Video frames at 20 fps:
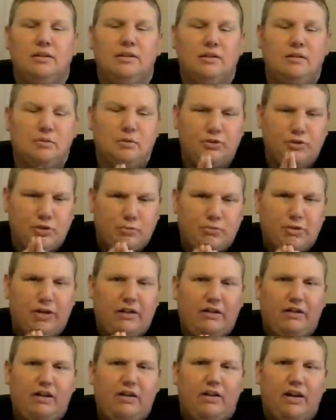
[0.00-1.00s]
What's your
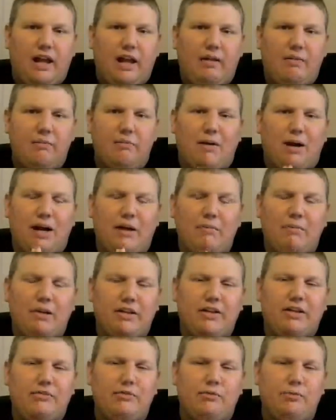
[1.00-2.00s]
opinion on that? My
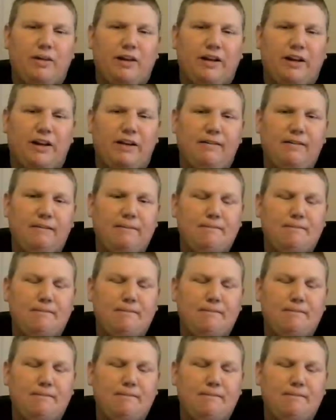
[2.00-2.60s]
opinion would be,